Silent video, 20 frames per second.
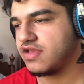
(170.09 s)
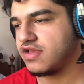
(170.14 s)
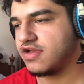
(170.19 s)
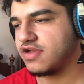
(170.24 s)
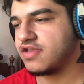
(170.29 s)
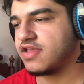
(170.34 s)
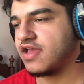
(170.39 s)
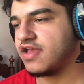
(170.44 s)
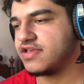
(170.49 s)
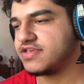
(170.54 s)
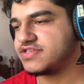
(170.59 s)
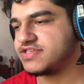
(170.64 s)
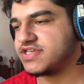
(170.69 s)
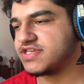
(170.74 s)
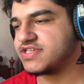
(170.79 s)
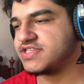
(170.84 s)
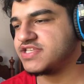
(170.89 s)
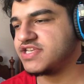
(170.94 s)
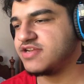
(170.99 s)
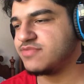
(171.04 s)
Okay,
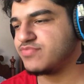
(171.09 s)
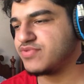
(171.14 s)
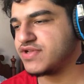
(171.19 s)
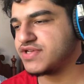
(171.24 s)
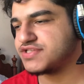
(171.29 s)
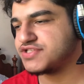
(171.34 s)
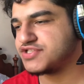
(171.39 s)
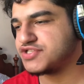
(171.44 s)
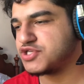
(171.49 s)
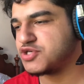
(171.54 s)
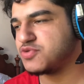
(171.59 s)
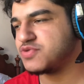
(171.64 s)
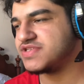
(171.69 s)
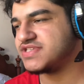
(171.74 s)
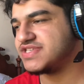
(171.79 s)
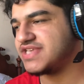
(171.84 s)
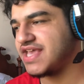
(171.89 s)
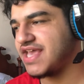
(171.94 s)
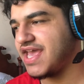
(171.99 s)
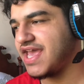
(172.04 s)
16 plus 2
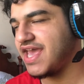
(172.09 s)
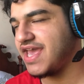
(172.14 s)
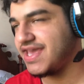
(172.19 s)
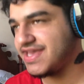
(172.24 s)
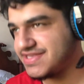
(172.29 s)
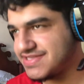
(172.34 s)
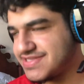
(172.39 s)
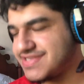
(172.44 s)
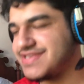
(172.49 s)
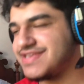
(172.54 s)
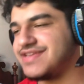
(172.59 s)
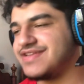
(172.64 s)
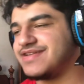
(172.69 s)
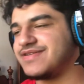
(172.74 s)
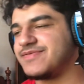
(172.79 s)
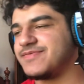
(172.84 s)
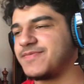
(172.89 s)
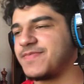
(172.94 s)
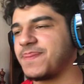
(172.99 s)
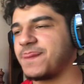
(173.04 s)
is 18.
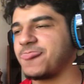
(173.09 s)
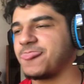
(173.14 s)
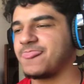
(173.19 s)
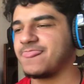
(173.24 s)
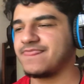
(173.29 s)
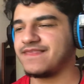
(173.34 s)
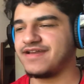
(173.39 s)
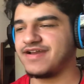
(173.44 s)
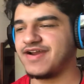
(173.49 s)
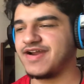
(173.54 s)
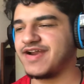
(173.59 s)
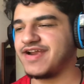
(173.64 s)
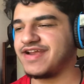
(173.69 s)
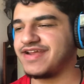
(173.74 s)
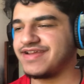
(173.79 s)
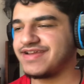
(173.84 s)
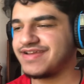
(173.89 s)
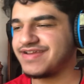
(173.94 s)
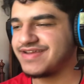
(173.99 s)
All right.